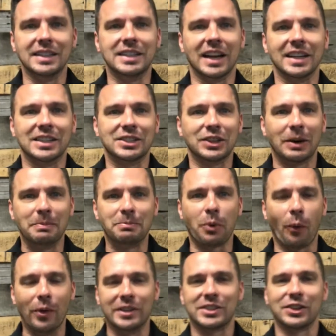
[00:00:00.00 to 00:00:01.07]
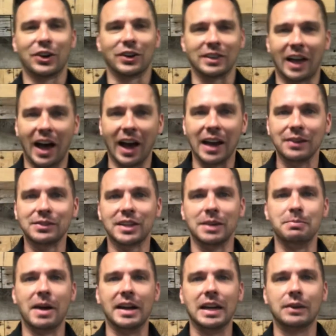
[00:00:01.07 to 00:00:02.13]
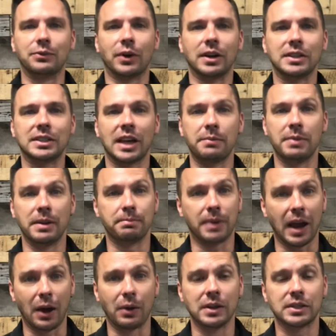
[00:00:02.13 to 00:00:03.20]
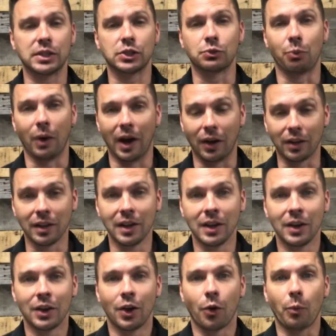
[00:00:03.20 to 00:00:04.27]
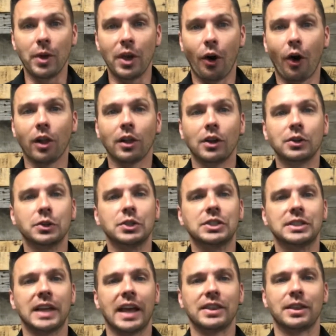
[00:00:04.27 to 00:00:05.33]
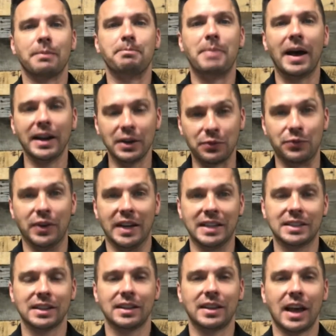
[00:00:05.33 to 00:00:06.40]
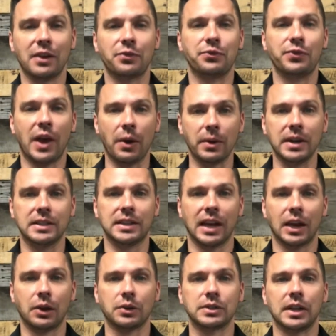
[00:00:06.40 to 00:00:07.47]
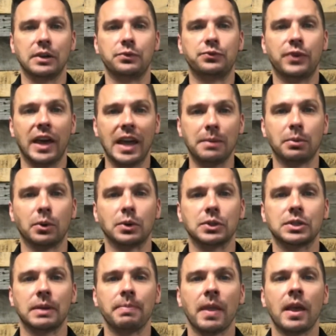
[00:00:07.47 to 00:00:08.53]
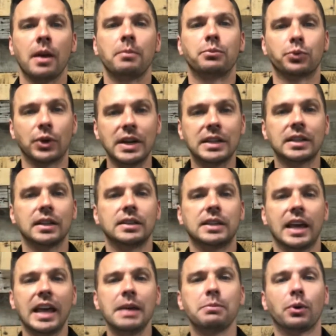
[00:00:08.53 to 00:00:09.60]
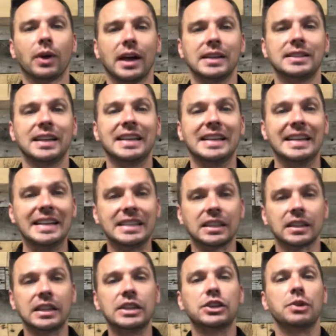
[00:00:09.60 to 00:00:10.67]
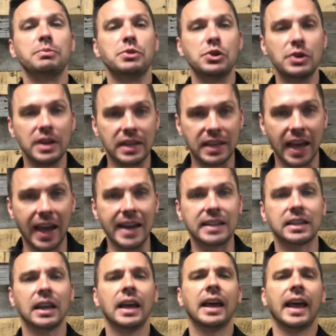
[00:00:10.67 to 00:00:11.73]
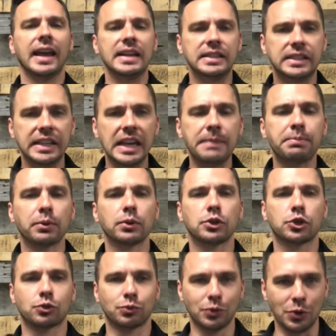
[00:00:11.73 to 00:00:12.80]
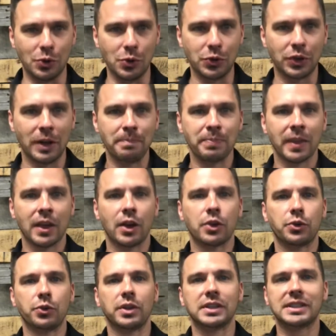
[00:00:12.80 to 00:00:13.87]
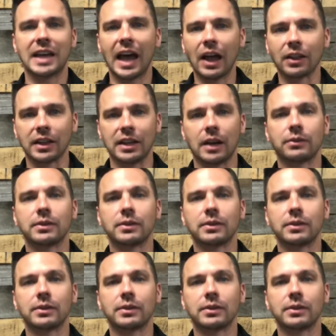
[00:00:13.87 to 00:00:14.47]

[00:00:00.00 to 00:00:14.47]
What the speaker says: at some point in our lives, and many of us have been parents as well, we all understand the benefit that fairy tales and fables bring to the table as they easily communicate a deeper truth through the telling of a